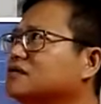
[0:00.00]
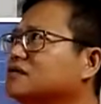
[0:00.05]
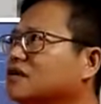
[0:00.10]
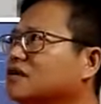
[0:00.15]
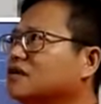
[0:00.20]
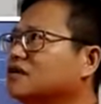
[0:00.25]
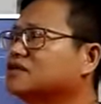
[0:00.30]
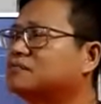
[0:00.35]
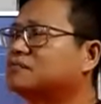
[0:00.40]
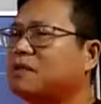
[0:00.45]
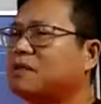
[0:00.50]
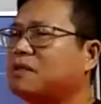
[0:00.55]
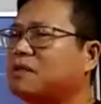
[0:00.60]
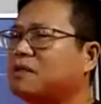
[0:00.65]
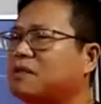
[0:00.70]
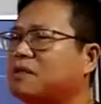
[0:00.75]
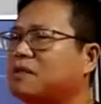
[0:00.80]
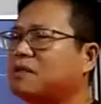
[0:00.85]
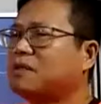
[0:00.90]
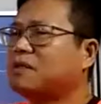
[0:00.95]
explain
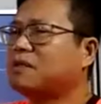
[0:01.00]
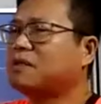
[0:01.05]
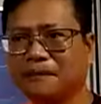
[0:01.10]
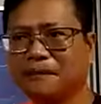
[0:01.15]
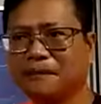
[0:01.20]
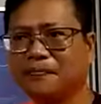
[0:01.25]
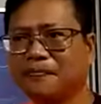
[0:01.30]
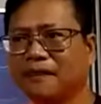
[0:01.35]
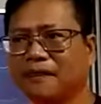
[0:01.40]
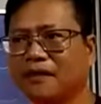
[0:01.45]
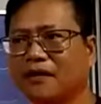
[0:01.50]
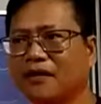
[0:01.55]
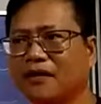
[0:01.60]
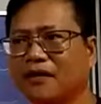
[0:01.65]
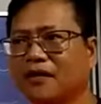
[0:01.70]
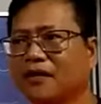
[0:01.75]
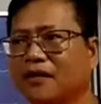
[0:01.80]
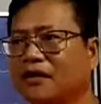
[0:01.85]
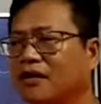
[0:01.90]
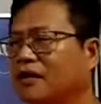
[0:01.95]
that?
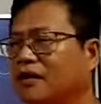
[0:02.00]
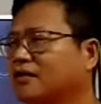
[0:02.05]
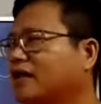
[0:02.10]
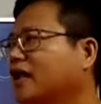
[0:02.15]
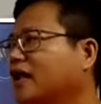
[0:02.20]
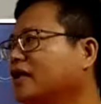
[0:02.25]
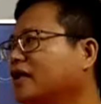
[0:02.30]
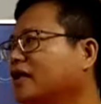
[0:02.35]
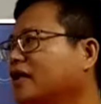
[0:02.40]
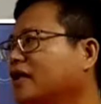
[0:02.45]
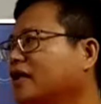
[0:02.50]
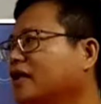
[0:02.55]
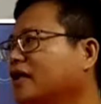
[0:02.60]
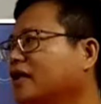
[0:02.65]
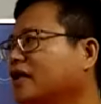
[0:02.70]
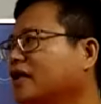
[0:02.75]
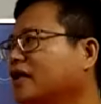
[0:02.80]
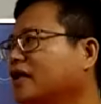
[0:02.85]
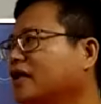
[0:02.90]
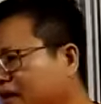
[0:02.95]
Then I will
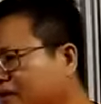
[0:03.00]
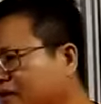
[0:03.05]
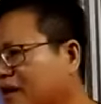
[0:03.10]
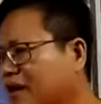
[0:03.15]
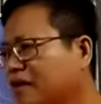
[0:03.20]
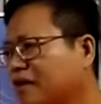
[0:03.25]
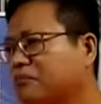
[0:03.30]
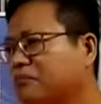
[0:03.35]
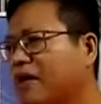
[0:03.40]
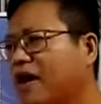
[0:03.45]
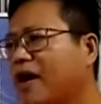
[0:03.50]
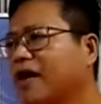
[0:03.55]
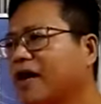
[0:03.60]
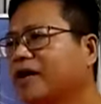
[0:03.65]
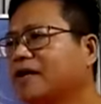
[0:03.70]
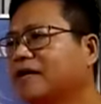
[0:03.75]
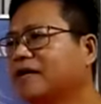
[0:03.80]
explain that by